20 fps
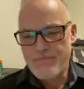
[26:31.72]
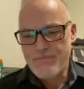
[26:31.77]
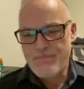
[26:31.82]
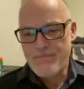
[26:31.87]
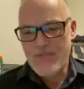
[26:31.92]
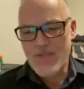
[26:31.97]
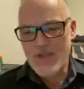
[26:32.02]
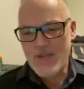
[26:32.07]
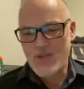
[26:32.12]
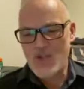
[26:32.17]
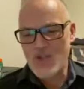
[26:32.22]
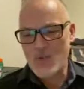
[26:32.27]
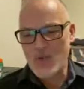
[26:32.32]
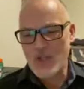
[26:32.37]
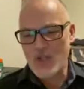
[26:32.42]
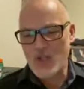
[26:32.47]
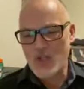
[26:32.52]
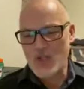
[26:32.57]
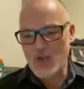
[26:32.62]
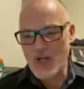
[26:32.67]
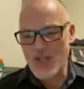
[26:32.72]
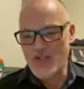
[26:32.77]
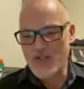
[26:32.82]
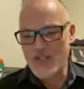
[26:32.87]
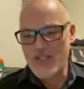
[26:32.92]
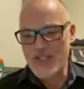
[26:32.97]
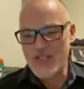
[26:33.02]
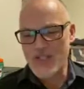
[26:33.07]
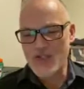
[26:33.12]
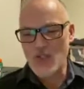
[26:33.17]
And so we can trust
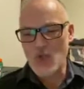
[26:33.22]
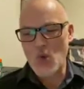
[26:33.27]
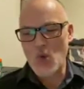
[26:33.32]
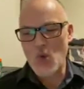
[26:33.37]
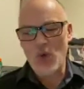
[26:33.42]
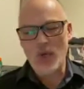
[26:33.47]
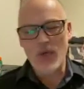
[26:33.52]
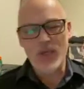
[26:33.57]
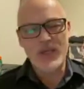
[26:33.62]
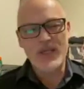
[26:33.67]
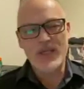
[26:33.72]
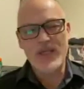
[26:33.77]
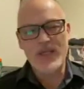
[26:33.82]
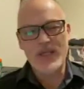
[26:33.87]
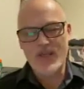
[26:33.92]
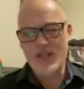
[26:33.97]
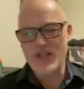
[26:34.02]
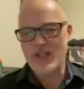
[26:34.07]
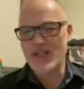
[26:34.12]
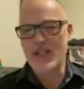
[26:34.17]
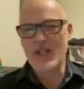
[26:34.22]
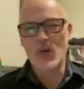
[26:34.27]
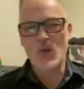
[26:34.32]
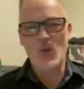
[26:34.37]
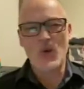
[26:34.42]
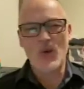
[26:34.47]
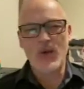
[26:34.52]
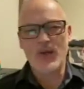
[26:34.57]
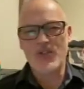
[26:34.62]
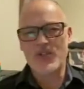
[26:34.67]
that he's still work. He's still at
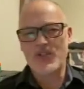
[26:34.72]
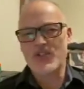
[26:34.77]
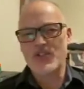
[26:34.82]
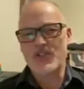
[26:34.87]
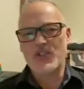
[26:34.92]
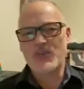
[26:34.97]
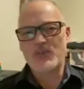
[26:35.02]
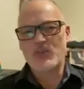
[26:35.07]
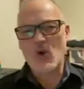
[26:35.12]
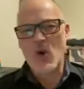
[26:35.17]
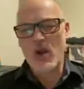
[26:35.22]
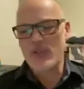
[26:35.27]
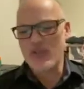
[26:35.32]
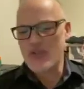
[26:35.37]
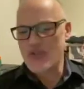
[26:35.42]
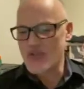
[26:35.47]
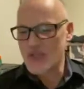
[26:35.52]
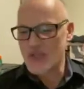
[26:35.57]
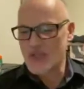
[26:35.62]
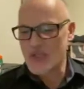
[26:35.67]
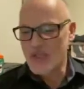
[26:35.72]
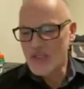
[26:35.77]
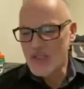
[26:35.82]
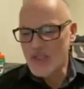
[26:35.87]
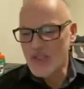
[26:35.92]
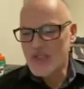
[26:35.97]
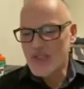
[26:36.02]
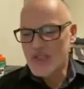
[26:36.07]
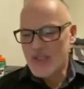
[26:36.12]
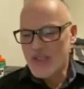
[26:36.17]
work, just as he promised
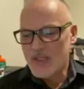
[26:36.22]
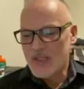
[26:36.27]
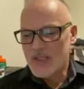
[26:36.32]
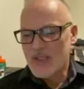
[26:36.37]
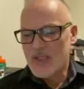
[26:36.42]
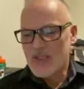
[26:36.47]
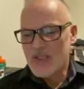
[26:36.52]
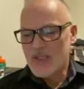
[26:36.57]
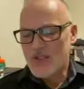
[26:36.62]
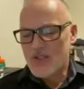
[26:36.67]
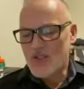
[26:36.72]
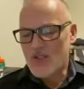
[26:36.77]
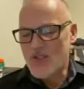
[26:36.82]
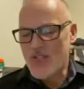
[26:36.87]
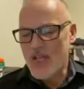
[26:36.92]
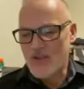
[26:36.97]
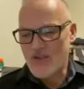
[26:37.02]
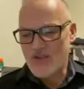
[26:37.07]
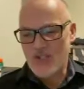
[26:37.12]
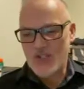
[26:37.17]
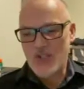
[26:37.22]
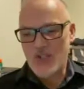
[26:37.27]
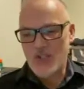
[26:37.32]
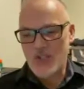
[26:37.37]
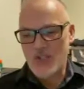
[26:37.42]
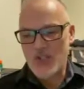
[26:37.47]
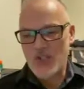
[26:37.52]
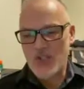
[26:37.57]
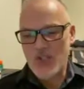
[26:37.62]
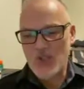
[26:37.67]
2,000 years
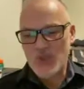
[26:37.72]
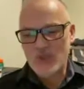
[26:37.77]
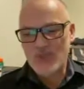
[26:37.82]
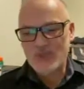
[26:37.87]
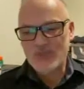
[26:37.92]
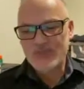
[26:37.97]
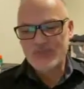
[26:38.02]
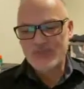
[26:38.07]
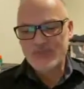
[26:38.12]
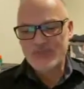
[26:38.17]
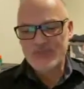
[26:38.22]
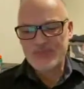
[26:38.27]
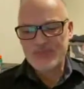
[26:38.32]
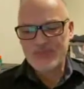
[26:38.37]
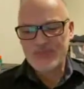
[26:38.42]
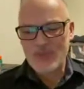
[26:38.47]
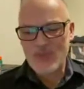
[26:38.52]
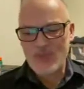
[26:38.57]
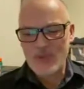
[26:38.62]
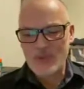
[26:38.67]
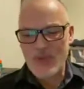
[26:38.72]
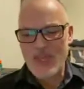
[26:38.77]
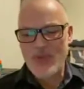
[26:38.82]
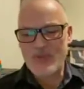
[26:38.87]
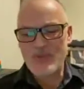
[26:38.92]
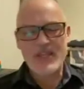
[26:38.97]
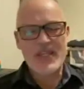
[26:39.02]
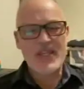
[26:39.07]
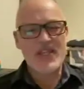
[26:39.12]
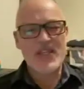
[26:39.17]
ago. The
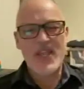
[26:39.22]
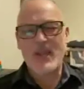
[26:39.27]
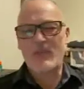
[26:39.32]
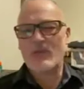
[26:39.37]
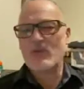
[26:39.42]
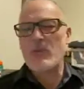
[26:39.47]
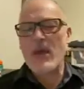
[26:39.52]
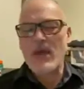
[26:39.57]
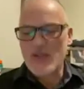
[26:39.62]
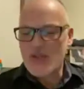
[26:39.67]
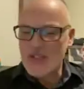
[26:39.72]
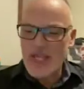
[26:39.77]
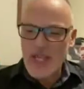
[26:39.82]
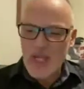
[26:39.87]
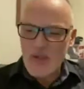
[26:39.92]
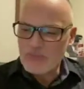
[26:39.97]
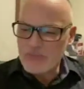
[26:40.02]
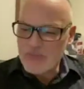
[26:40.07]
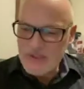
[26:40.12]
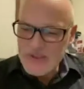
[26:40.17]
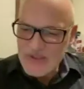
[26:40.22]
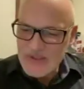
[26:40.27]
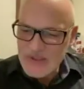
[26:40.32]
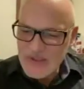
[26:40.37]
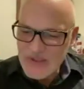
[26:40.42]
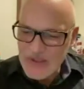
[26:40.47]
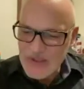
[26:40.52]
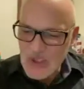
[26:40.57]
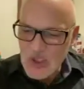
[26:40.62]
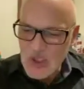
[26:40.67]
baby that came to Bethlehem,
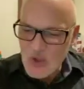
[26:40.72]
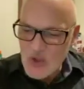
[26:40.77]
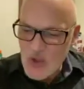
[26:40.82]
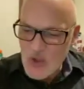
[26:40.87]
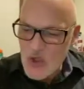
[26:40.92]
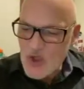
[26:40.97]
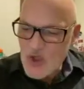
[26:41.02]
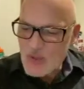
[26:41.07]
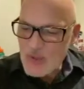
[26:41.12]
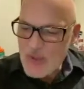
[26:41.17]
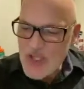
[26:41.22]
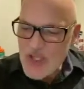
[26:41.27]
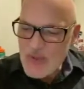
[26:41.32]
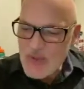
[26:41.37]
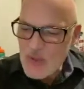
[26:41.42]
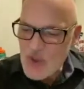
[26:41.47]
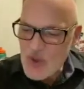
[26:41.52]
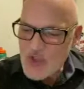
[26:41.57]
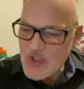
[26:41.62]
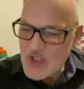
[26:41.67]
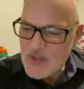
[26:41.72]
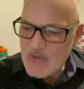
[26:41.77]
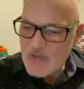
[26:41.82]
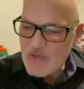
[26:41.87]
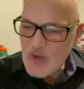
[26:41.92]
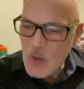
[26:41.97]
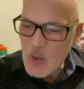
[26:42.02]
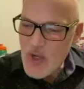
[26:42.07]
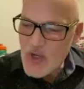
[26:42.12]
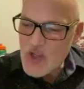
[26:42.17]
grew to be the most
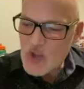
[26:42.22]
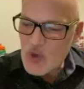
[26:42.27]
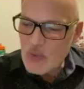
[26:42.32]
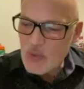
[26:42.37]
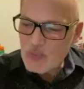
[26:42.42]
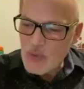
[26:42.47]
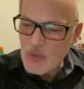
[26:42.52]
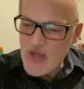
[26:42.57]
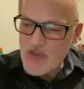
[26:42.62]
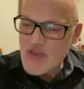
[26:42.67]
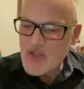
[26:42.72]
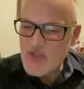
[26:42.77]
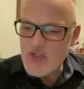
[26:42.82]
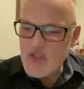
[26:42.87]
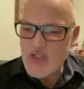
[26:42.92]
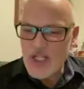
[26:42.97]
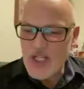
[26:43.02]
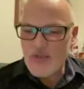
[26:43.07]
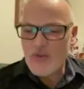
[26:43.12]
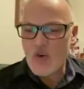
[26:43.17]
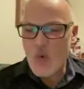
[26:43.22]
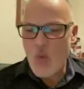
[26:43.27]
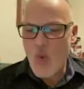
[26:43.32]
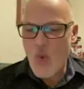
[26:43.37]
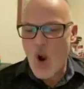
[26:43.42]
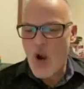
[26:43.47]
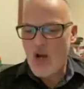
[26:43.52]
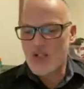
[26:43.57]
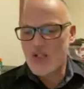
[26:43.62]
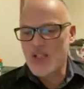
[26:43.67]
influential presence that ever
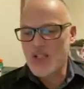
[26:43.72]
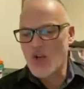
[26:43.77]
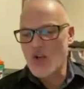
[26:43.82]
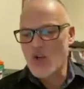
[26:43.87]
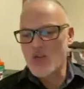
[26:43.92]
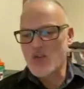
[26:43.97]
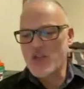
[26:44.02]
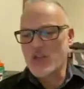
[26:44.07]
walked the earth.